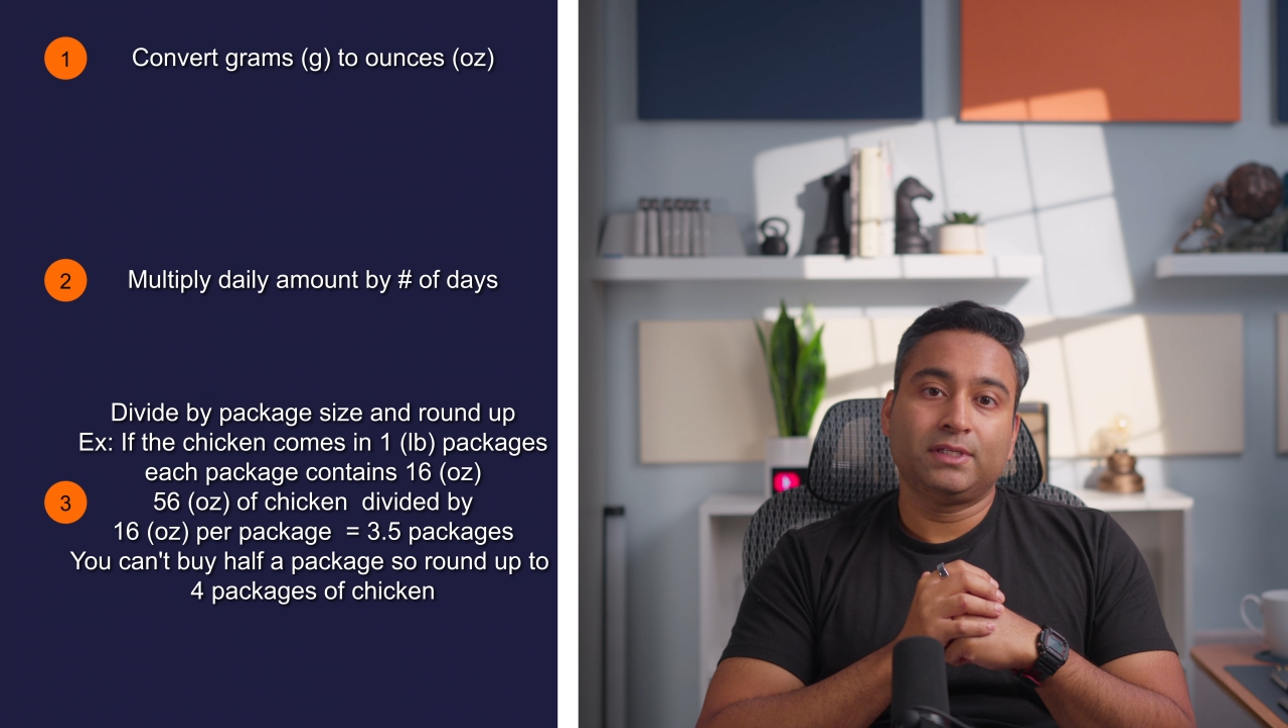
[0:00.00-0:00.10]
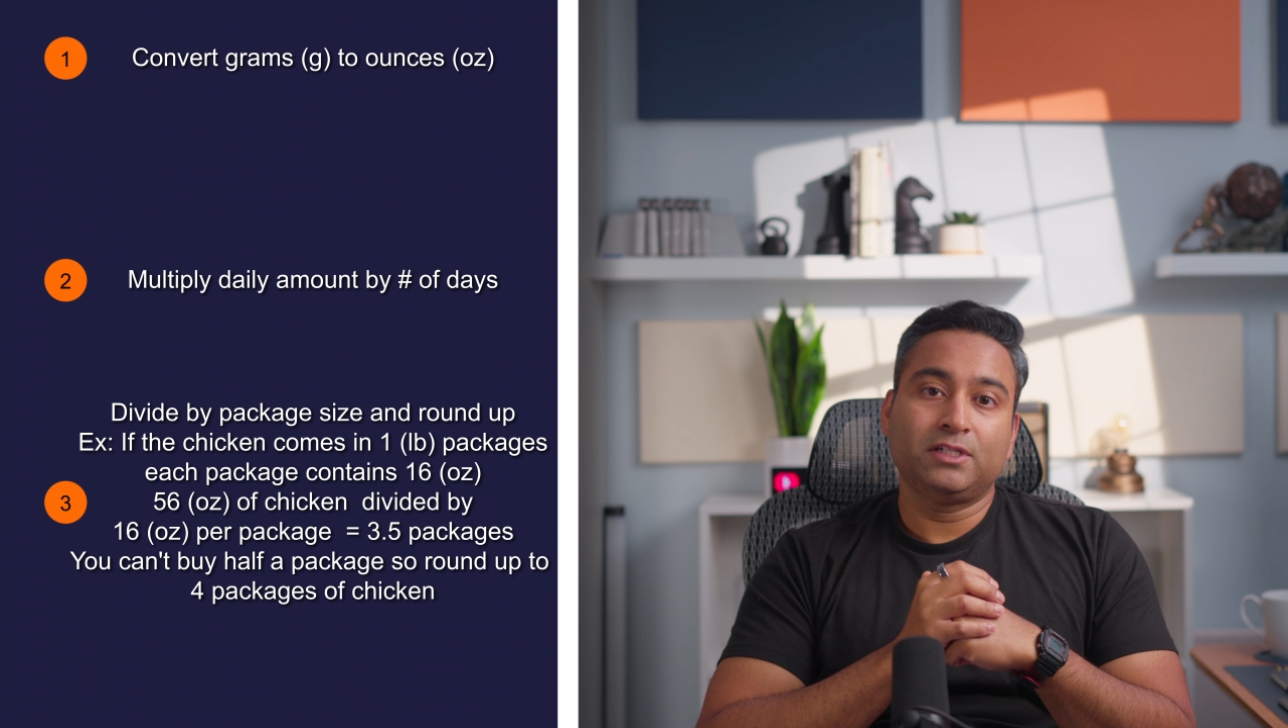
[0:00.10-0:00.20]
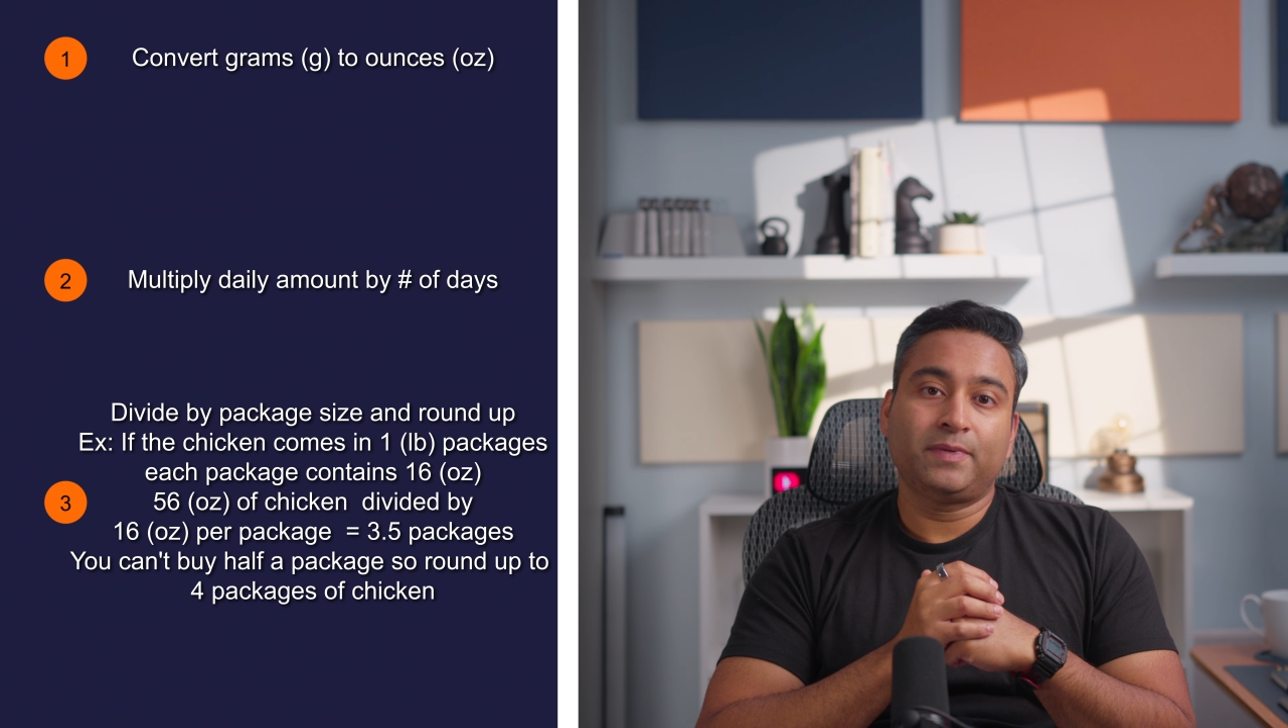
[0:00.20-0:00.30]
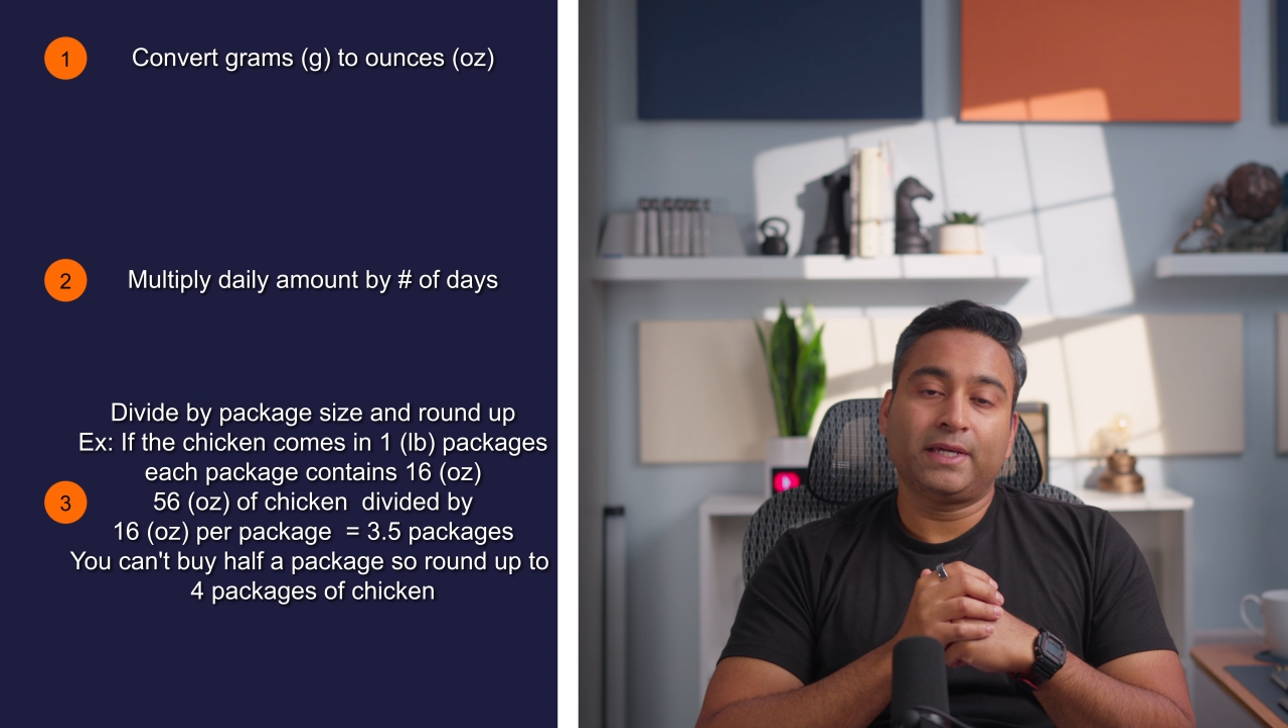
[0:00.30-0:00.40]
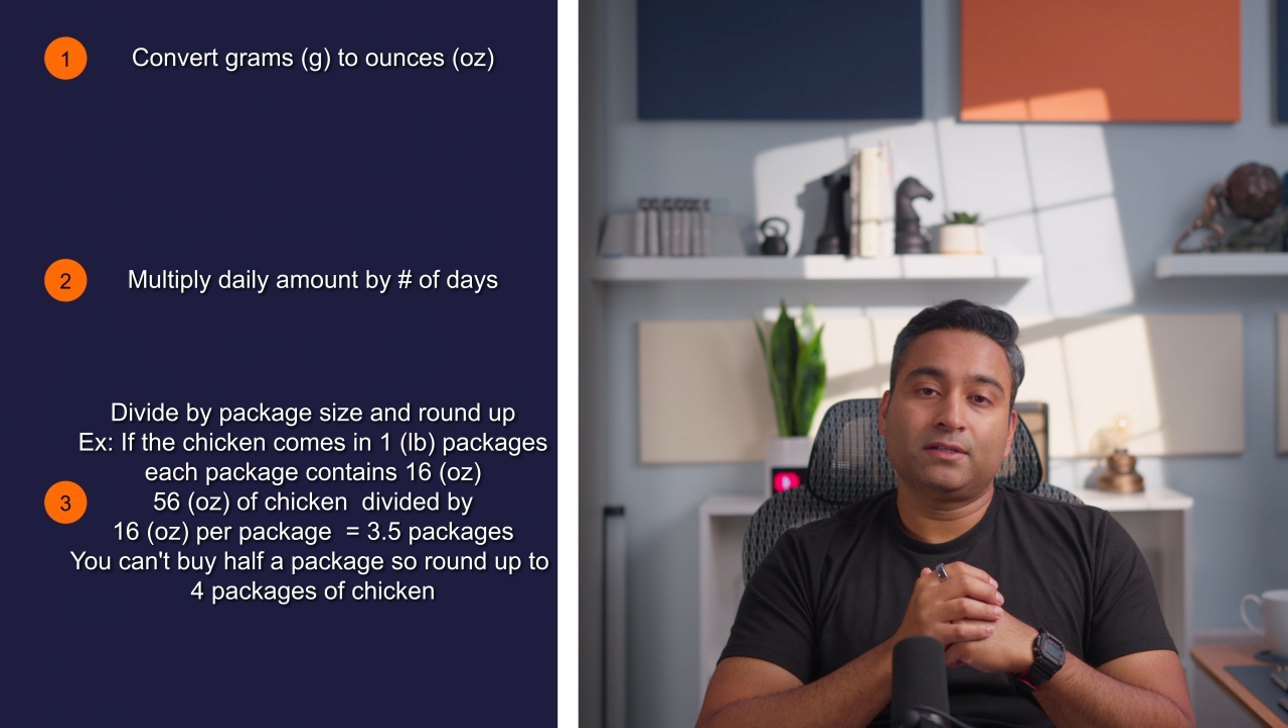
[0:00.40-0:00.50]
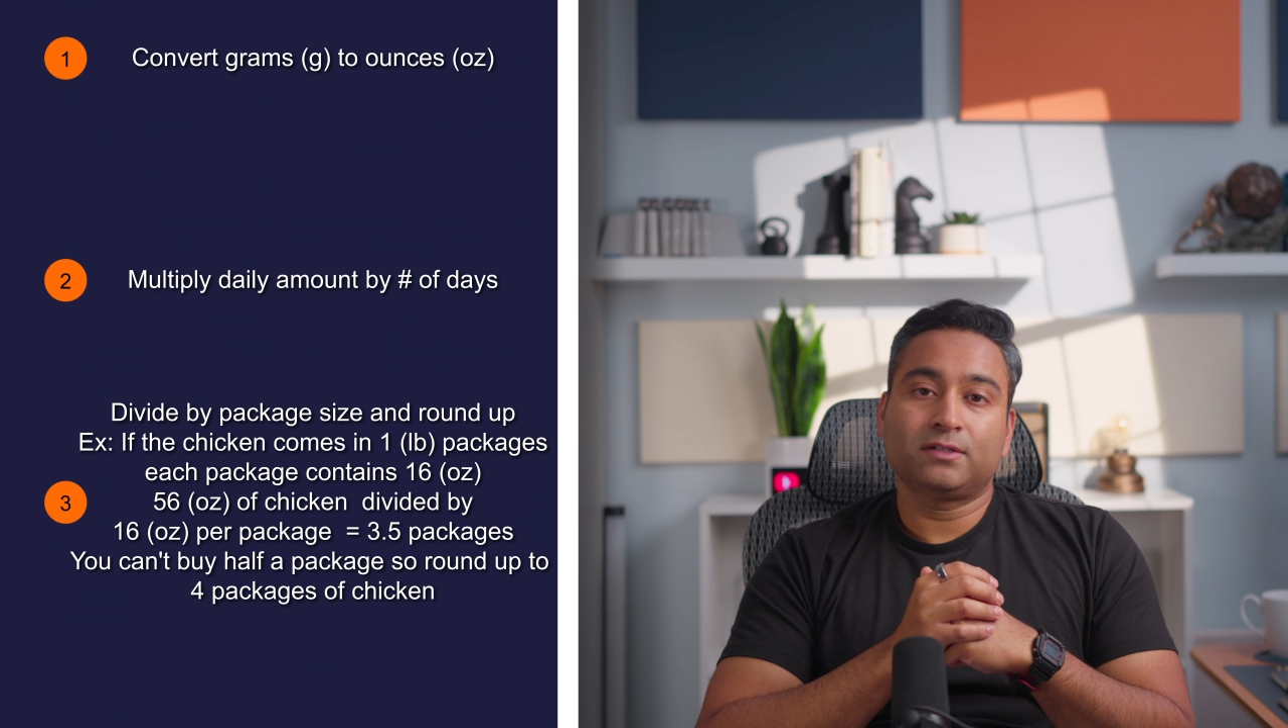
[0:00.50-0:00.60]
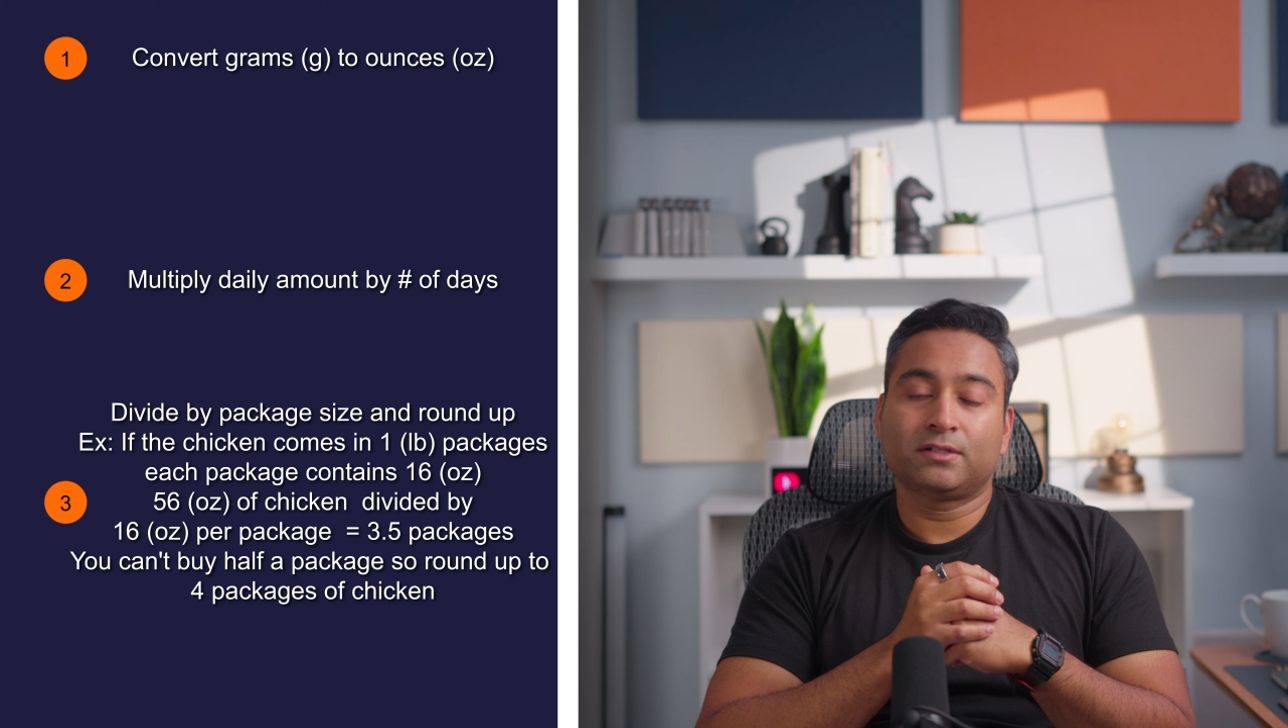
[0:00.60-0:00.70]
each package